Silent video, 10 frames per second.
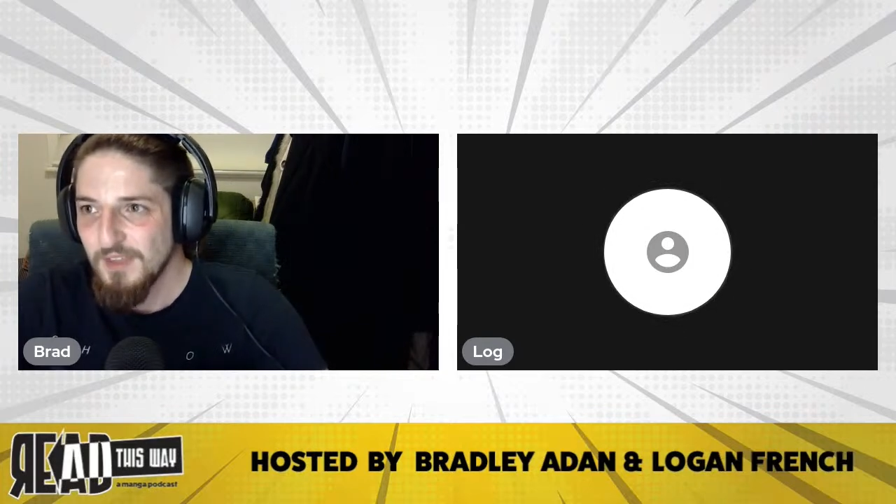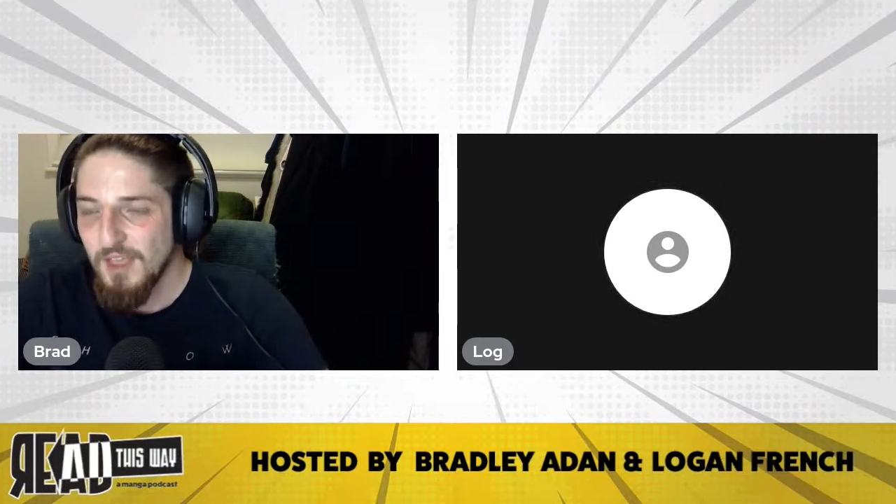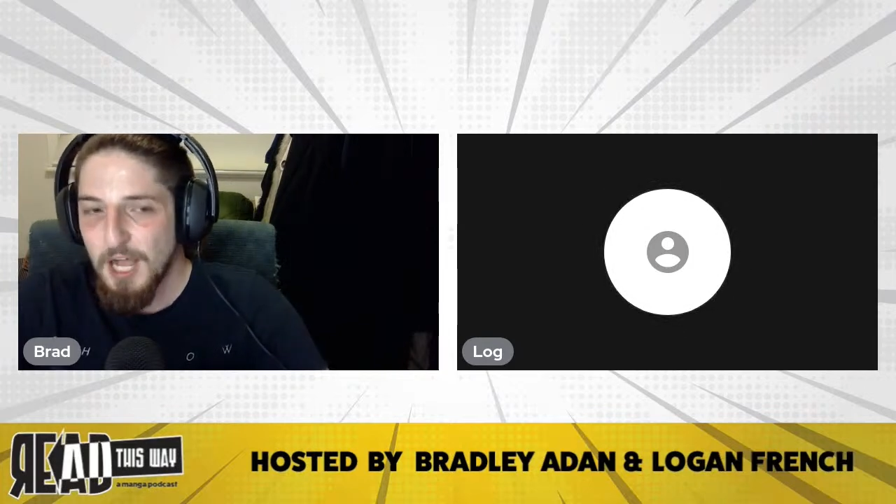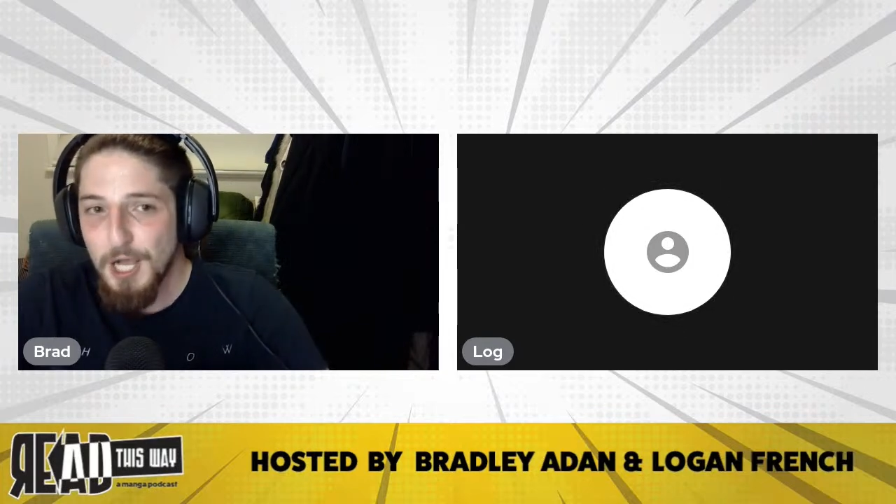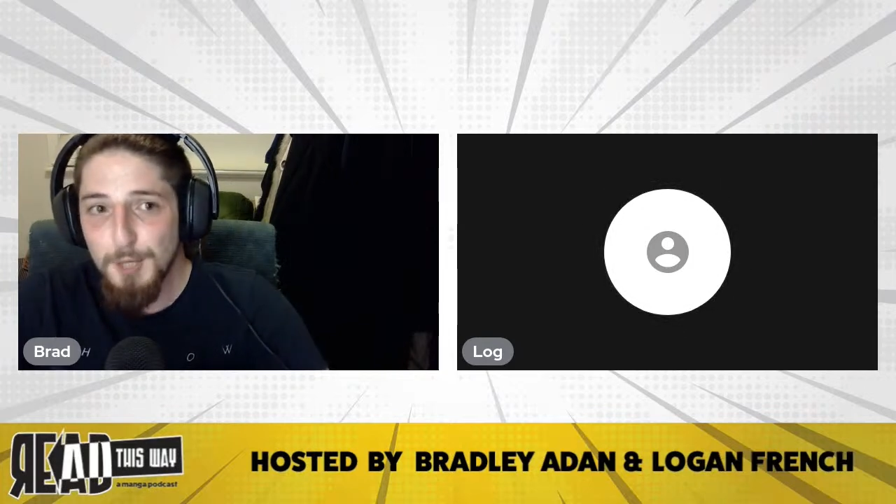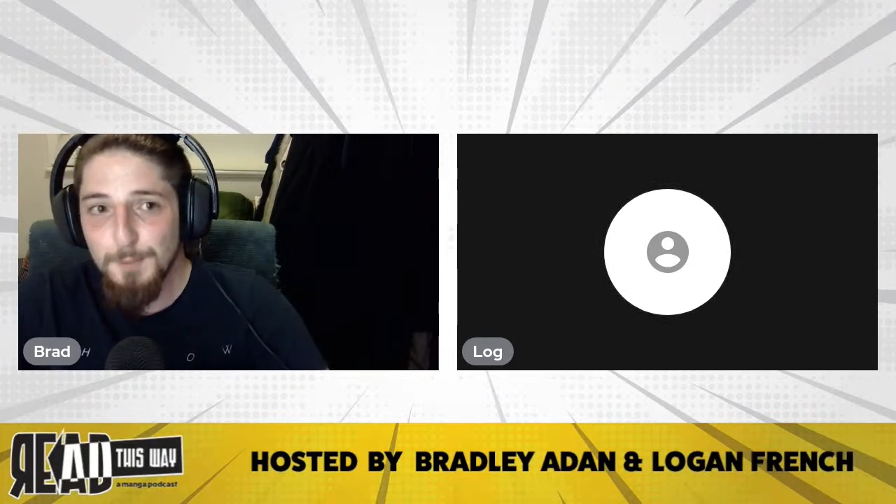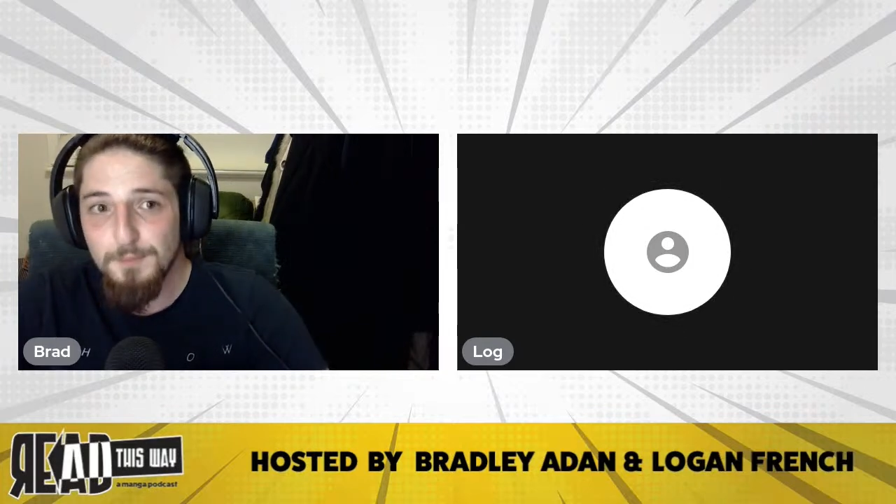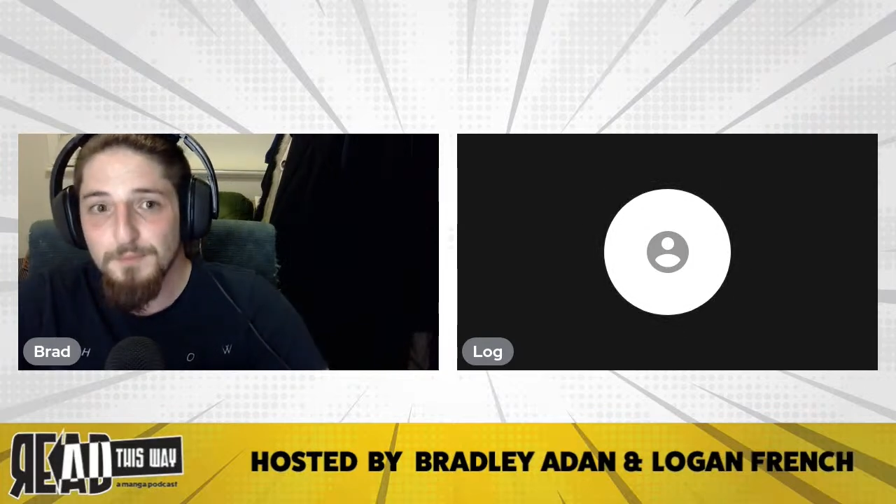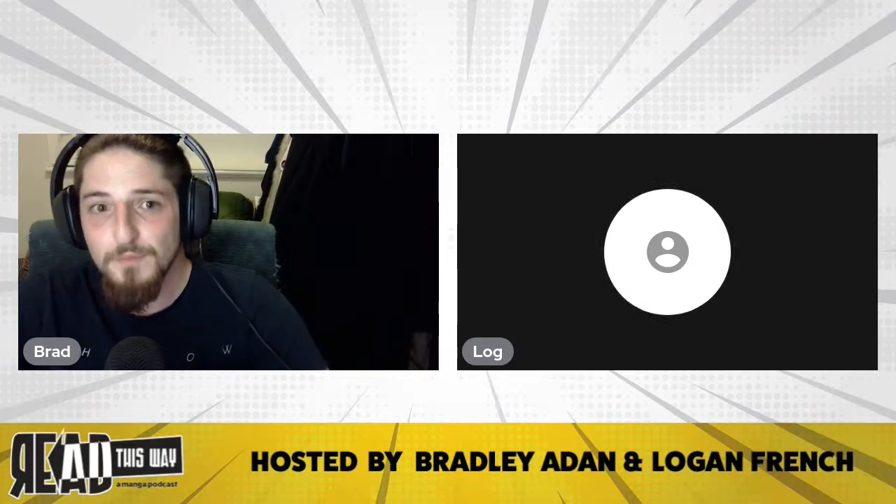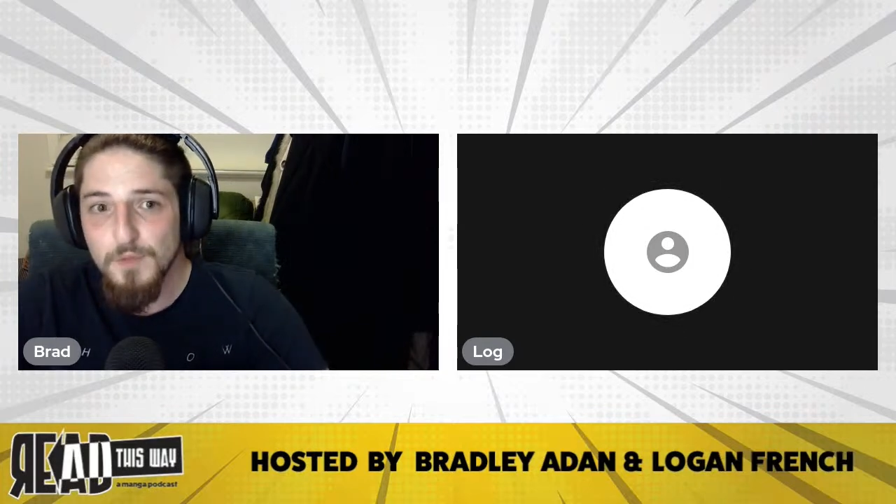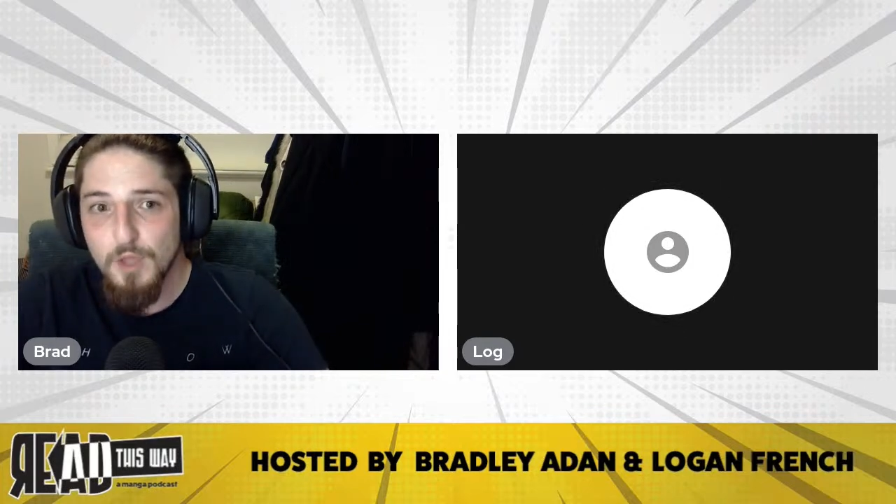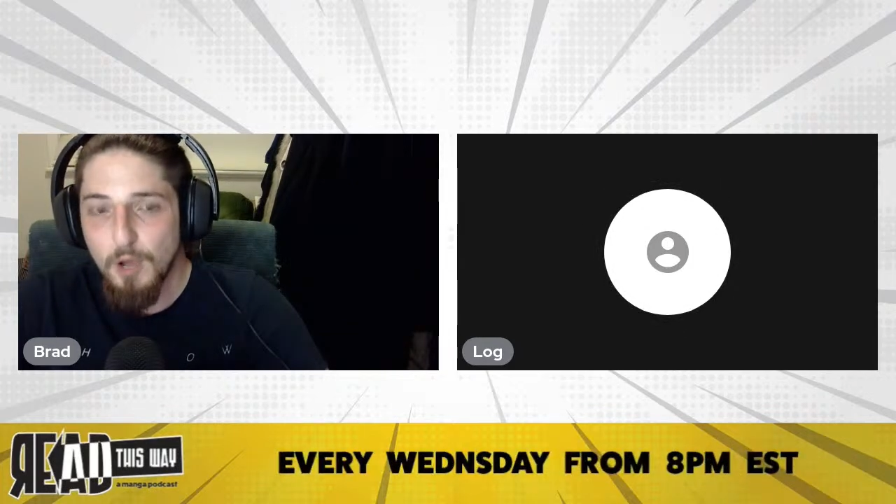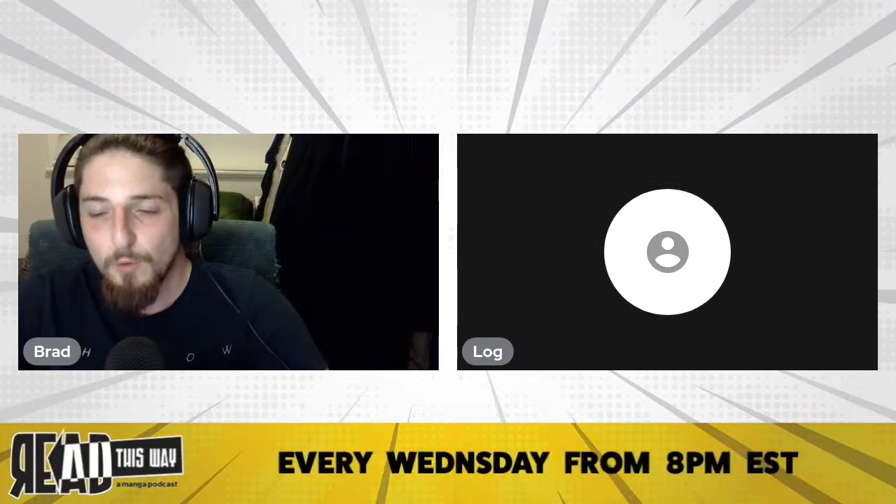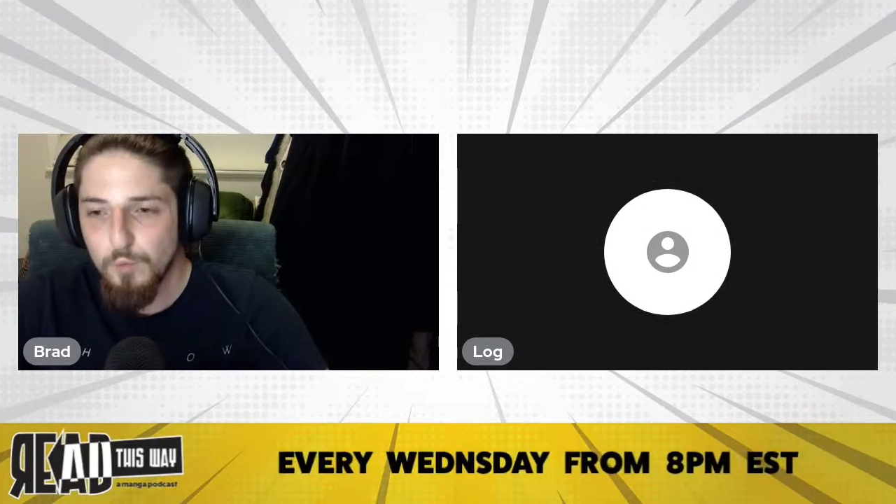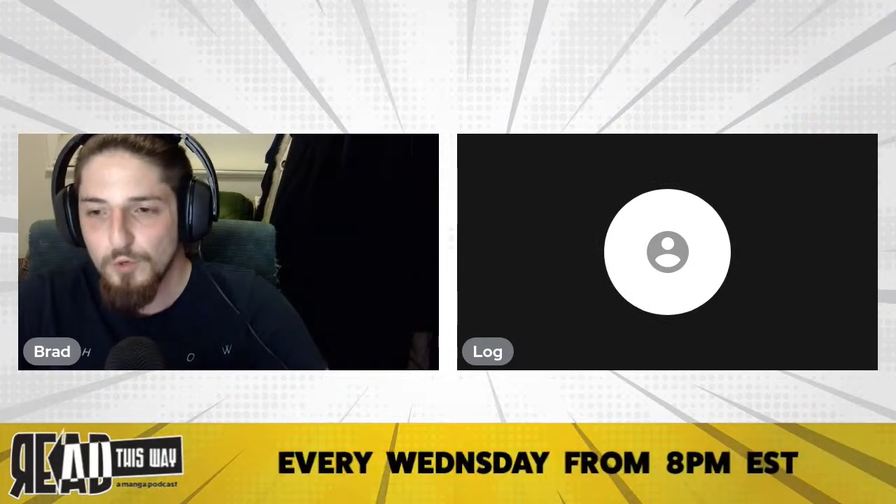I
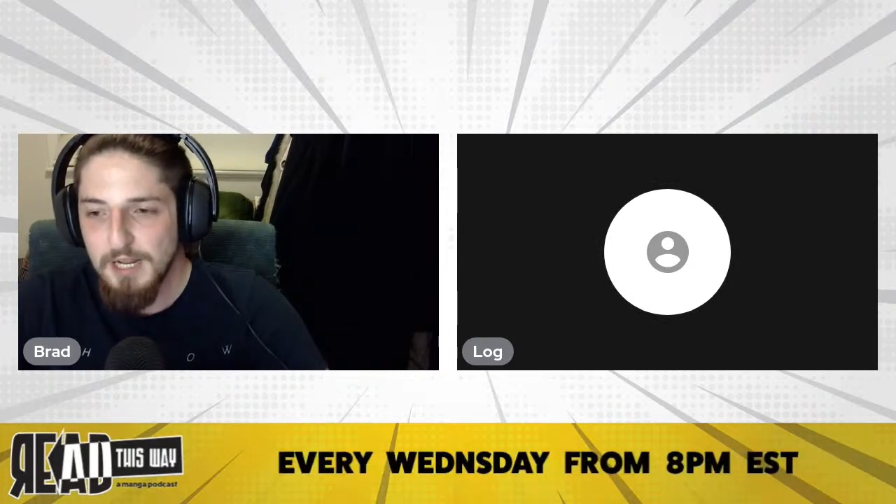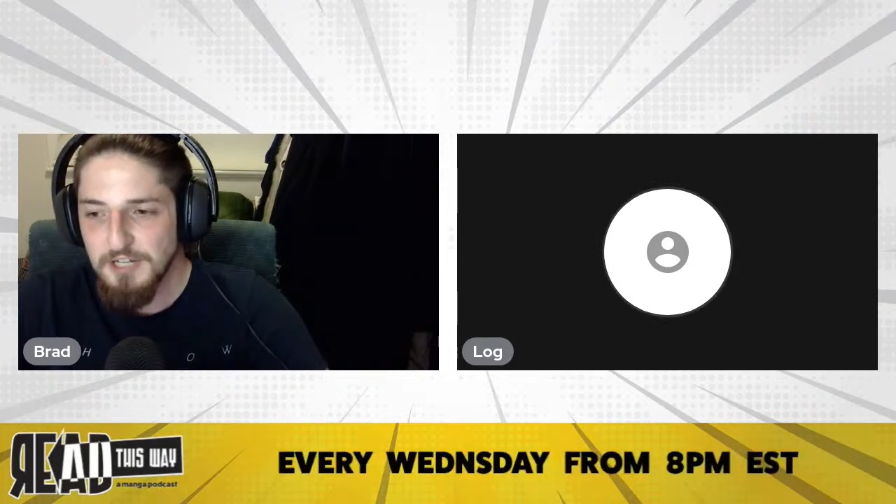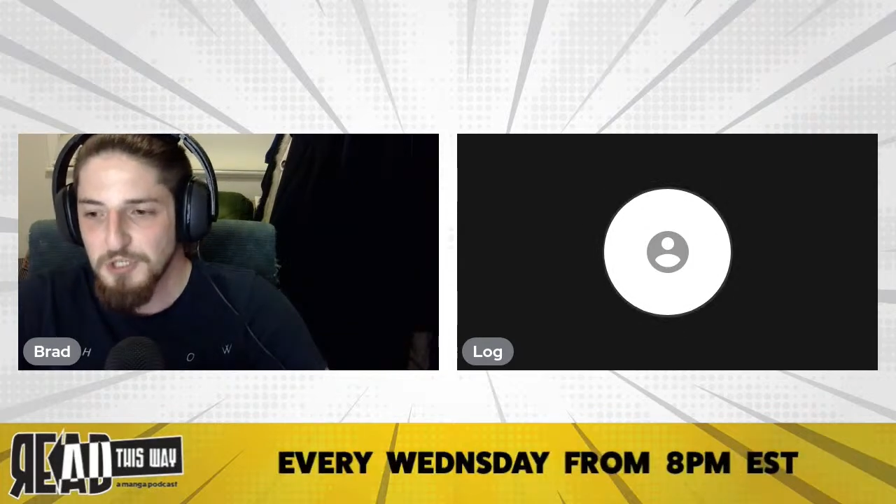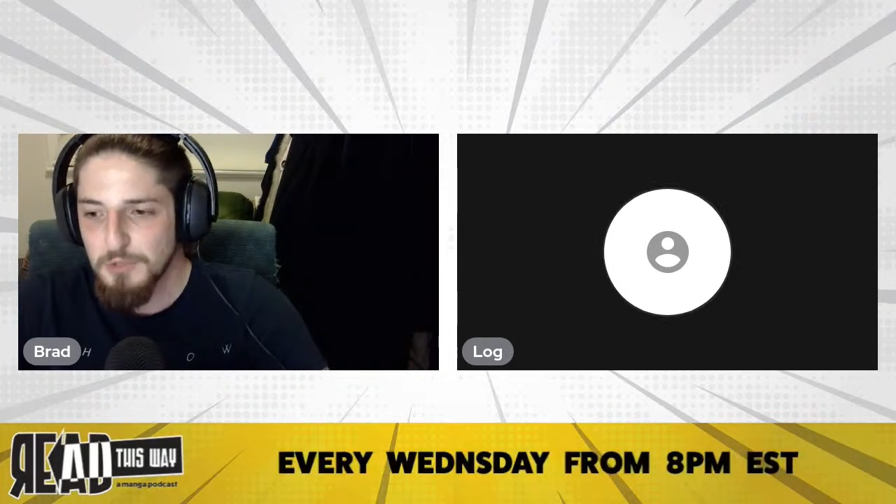would actually